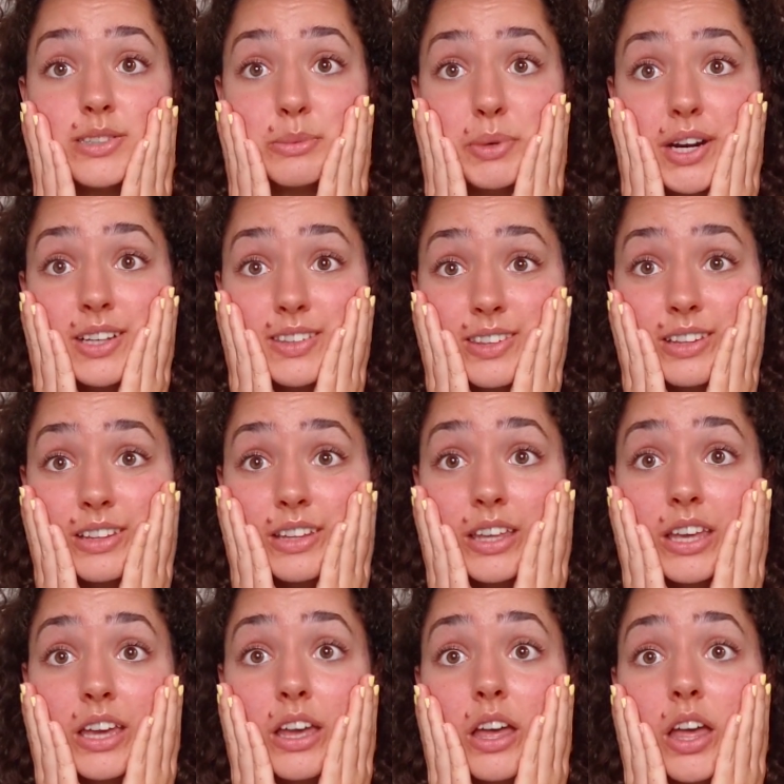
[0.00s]

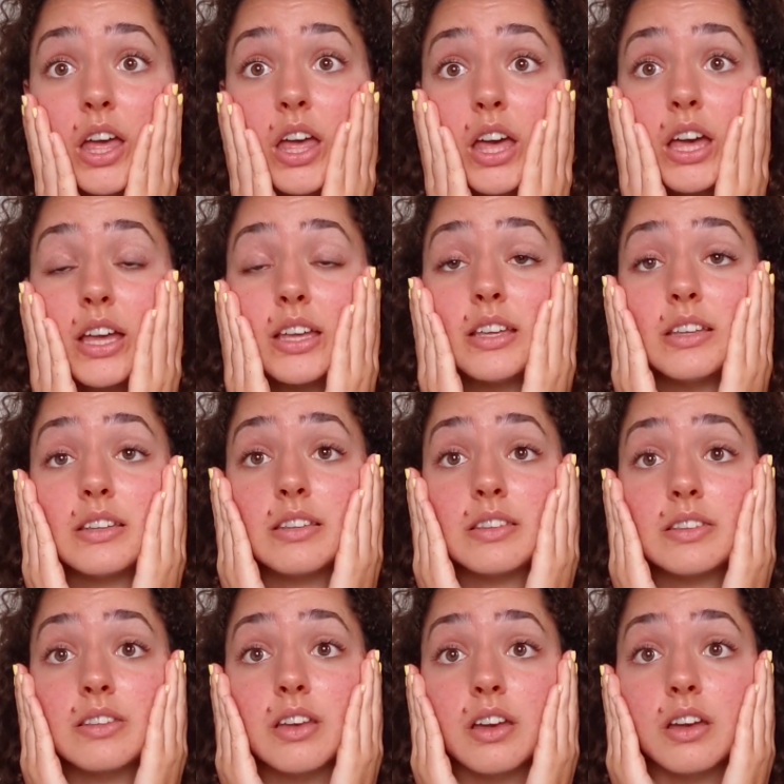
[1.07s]
surprisingly,
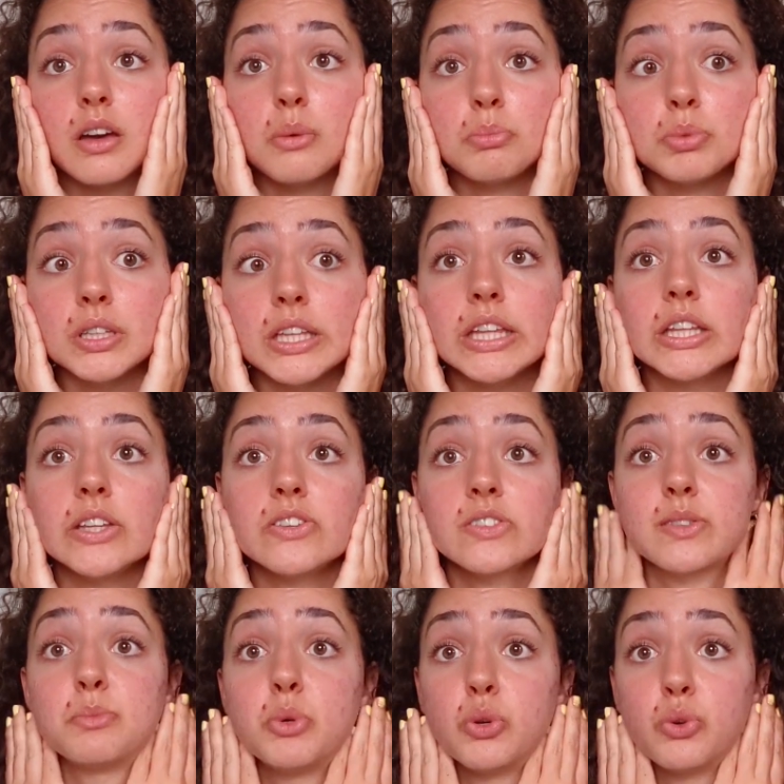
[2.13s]
is completely
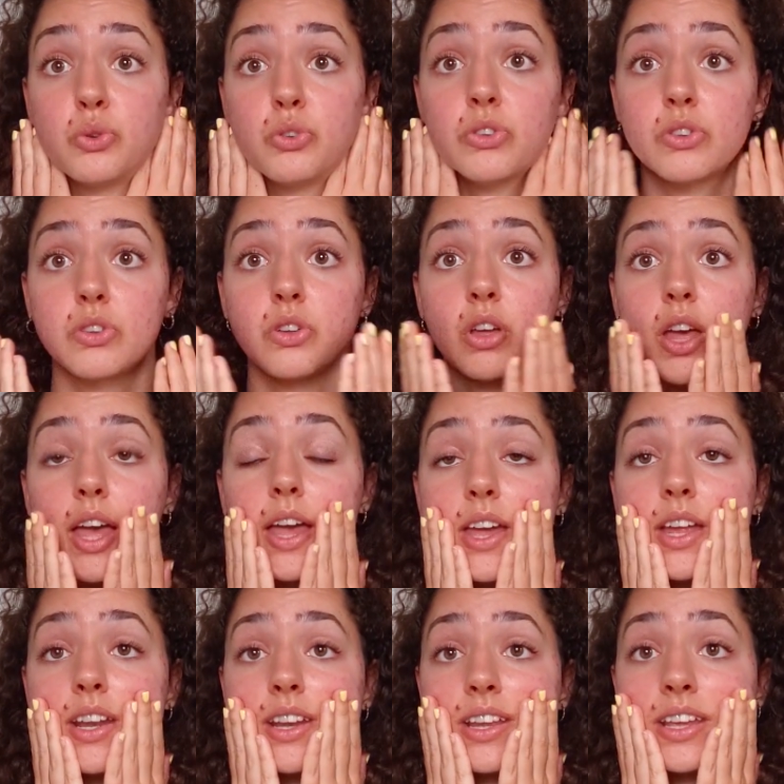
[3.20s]
smooth,
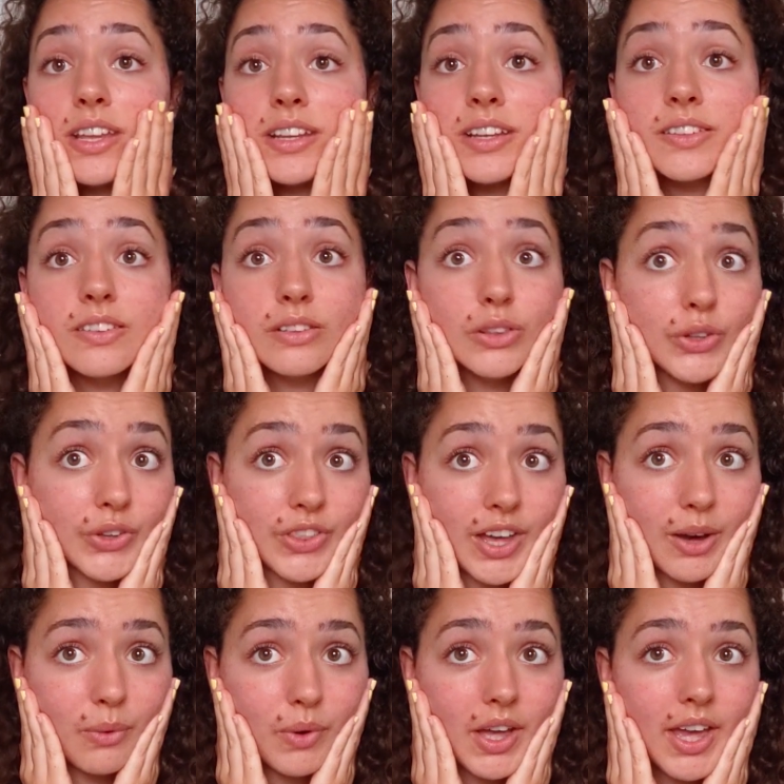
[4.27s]
and it doesn't look
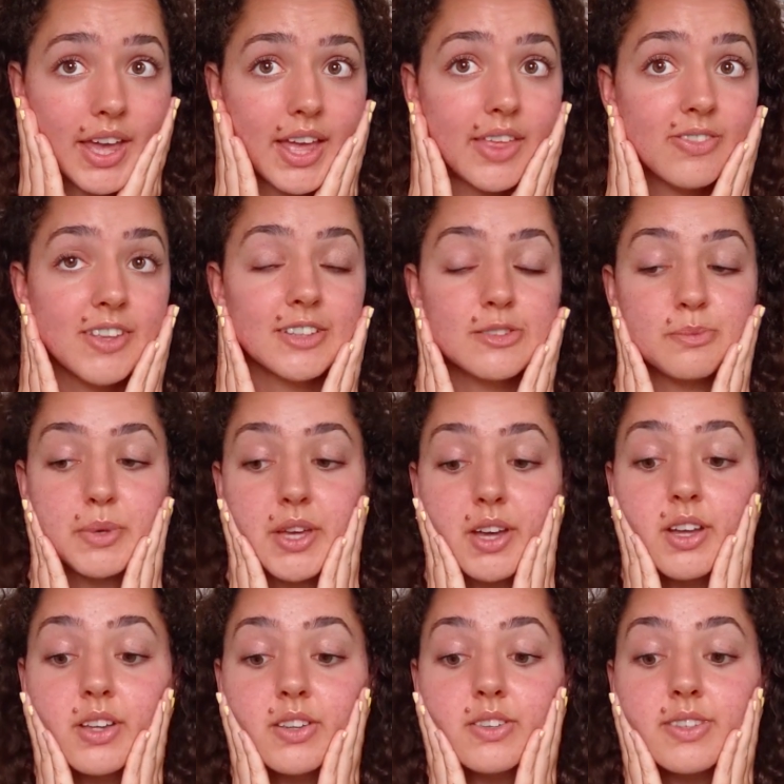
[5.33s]
that way, and that's
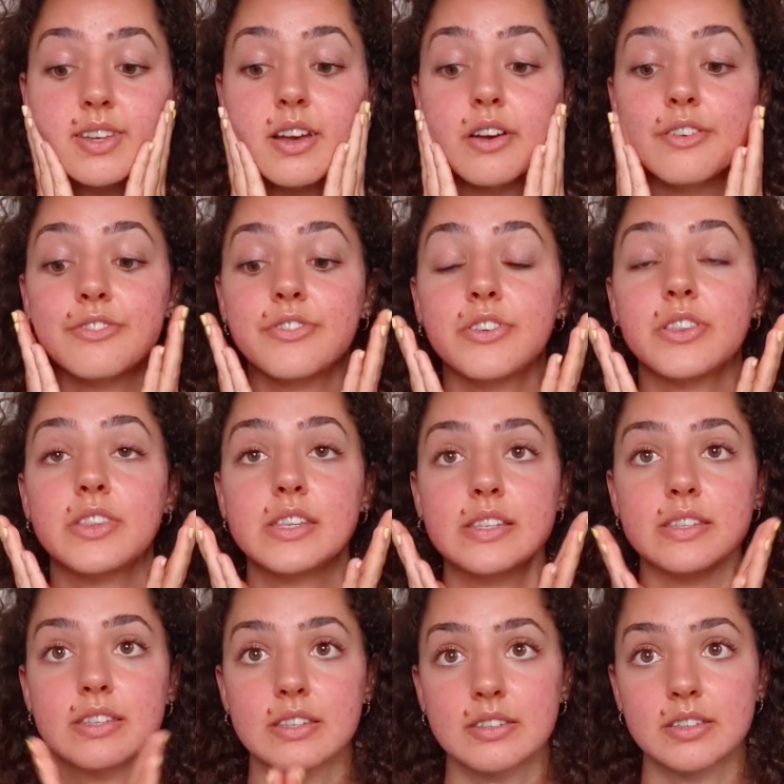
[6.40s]
because of the
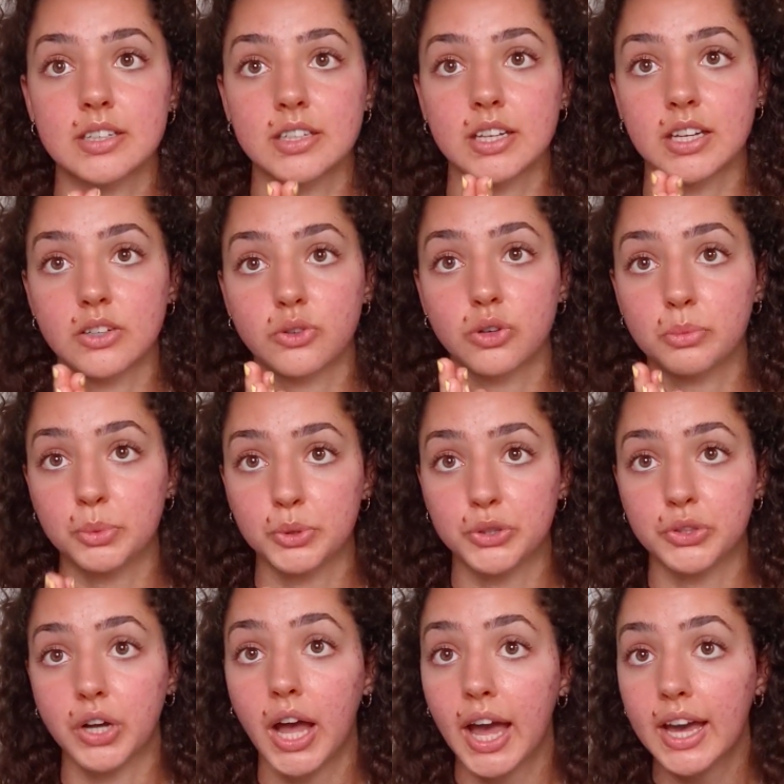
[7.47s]
cystic and
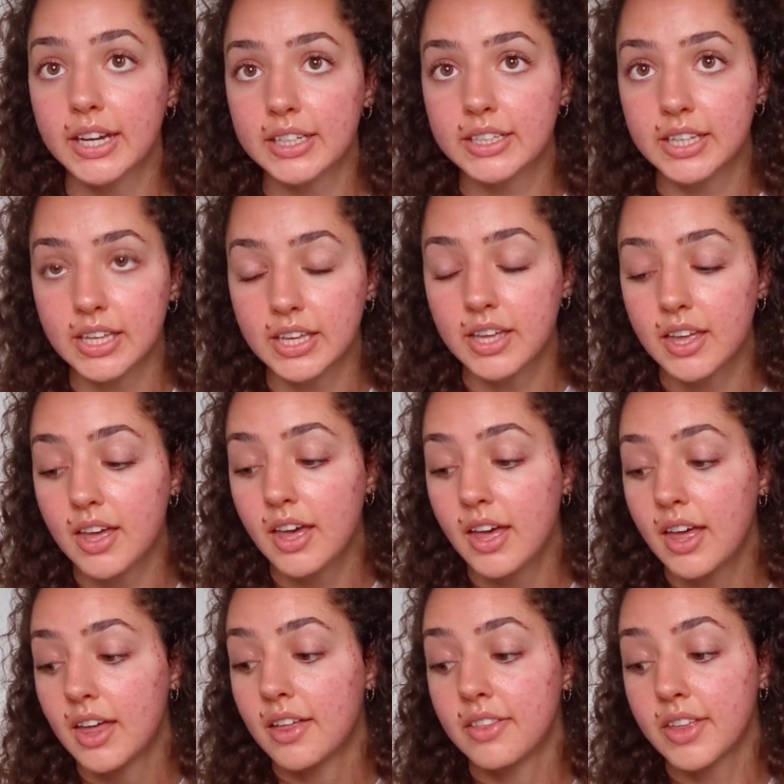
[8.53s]
hormonal acne
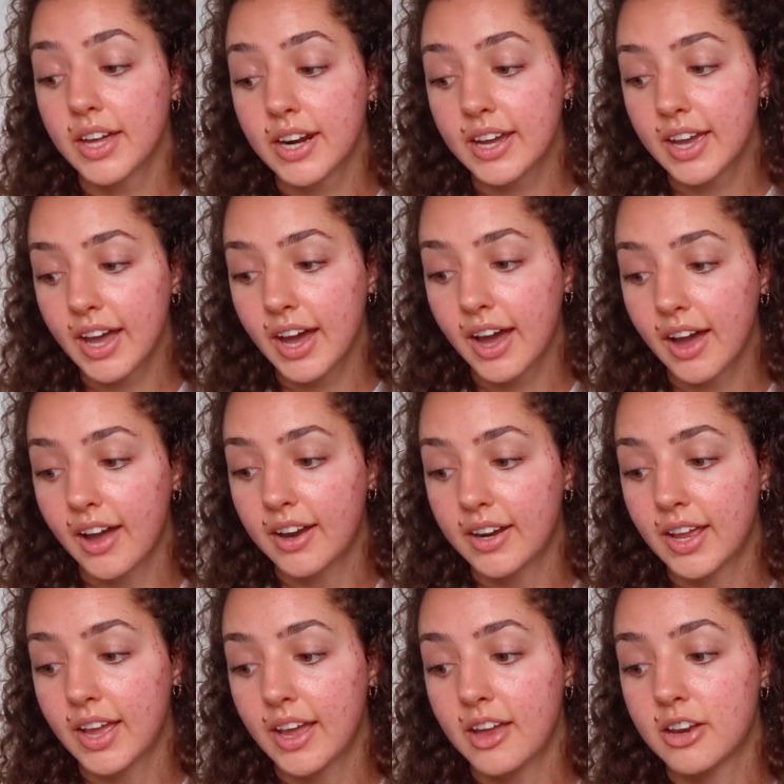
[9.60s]
that I
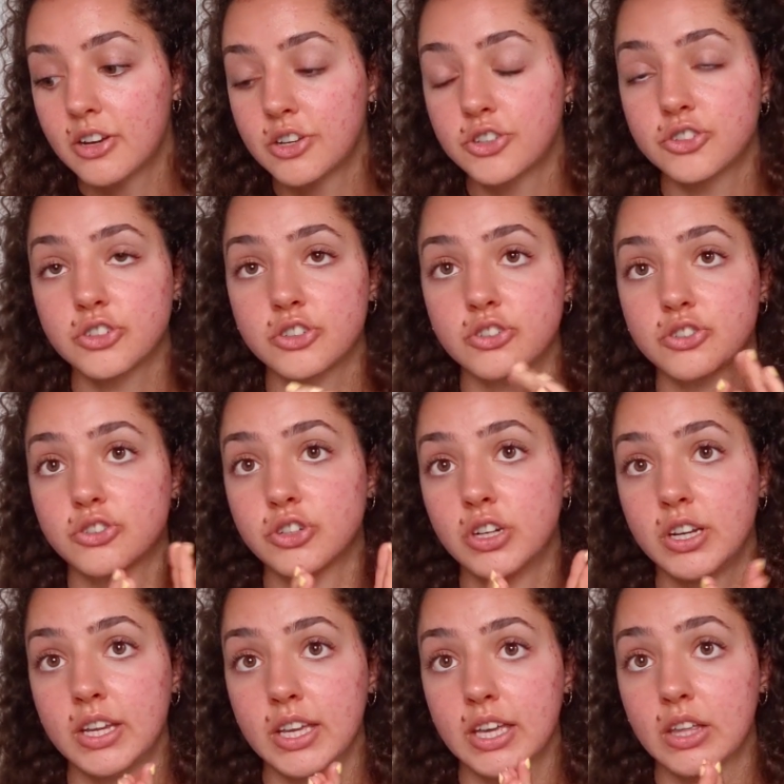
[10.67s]
had and just
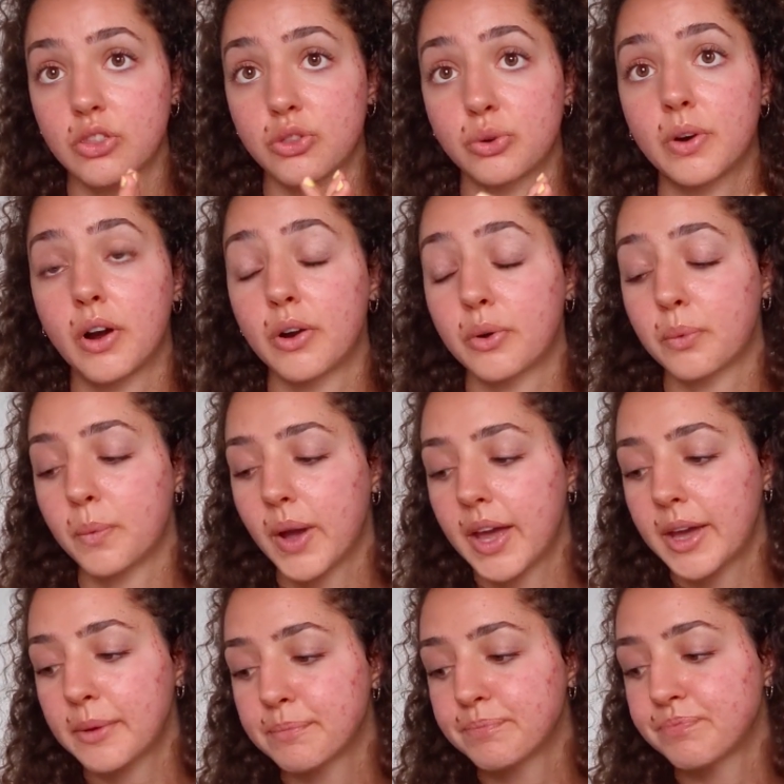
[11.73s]
treating it the wrong
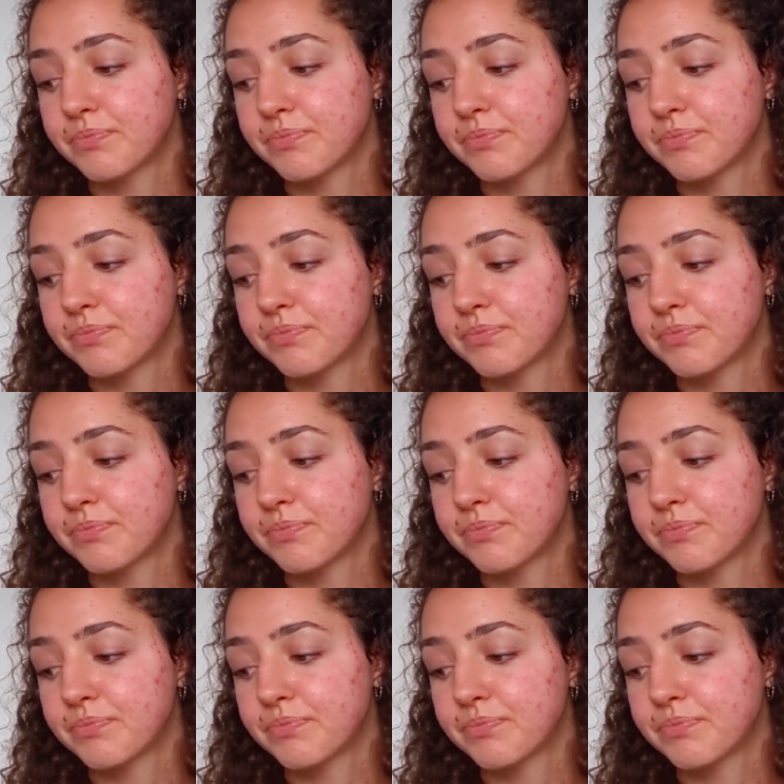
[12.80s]
way.